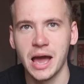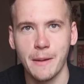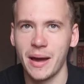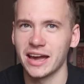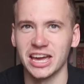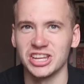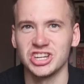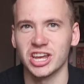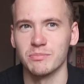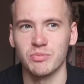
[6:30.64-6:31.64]
a packet of
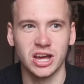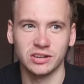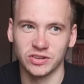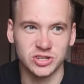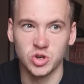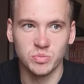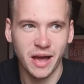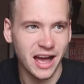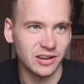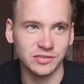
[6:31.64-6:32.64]
chicken breast for two
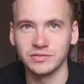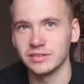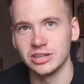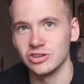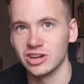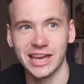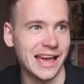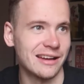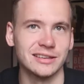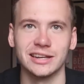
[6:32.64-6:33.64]
pound, and you can
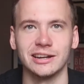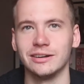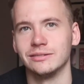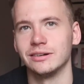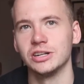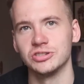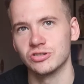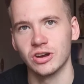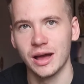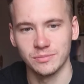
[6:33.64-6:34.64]
get, you know,
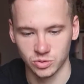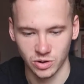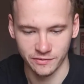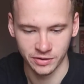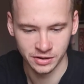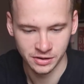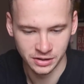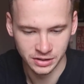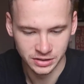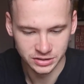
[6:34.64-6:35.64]
100 grams or whatever.
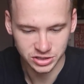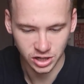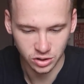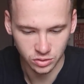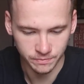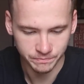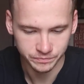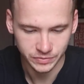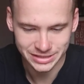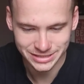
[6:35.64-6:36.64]
So
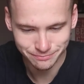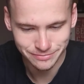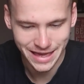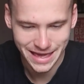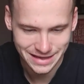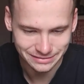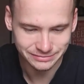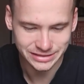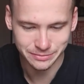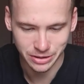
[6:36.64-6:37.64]
it's a bit
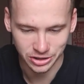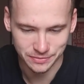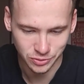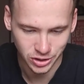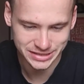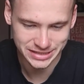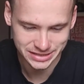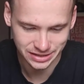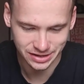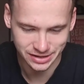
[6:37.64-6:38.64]
it's a bit on the pricey
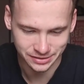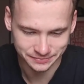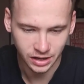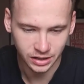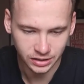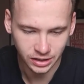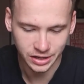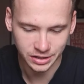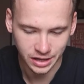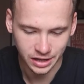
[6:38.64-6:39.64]
side. Uh, I
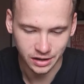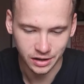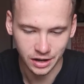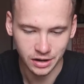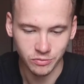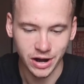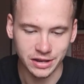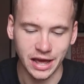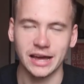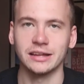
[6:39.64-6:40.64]
like that. I, I
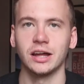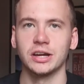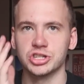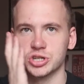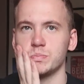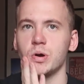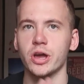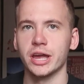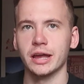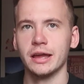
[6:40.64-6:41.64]
rate that. Like just
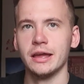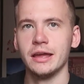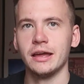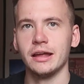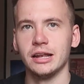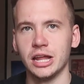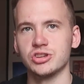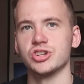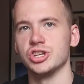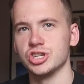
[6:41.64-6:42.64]
putting
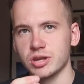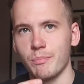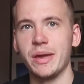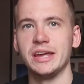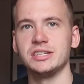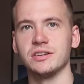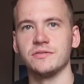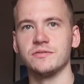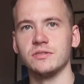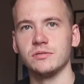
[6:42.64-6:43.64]
literally just a piece
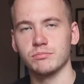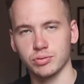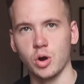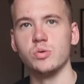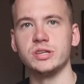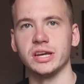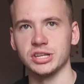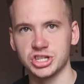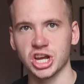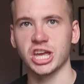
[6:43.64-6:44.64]
of
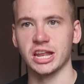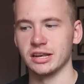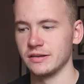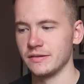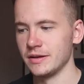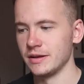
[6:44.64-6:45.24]
protein chicken